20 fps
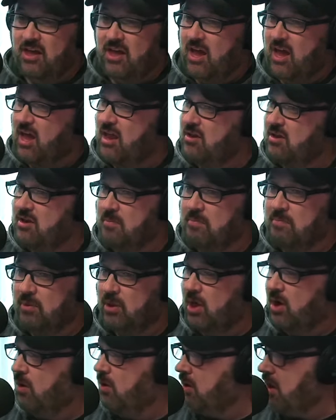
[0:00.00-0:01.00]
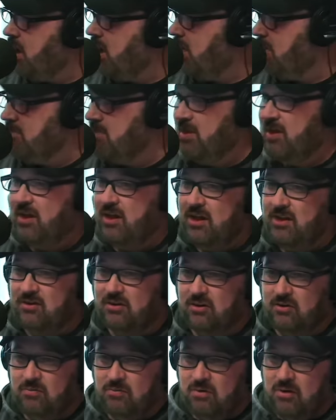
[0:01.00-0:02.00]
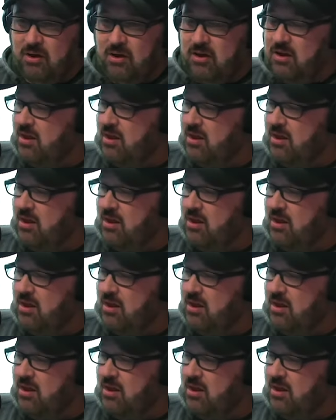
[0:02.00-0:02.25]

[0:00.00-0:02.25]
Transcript: and you blow her up, and you go, "What